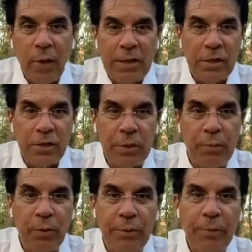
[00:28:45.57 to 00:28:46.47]
Why is this so
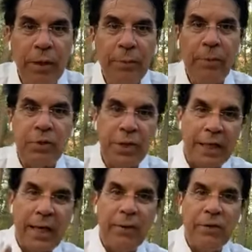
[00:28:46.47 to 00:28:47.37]
important? Because
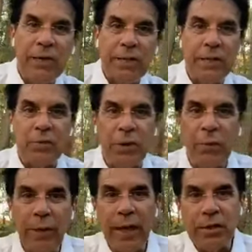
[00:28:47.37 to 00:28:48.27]
it guarantees us
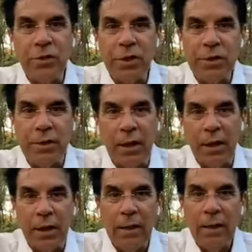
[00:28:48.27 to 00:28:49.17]
when we ask Jesus in our
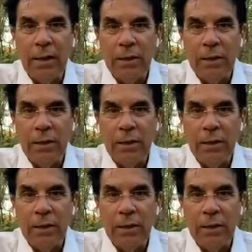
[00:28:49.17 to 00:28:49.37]
heart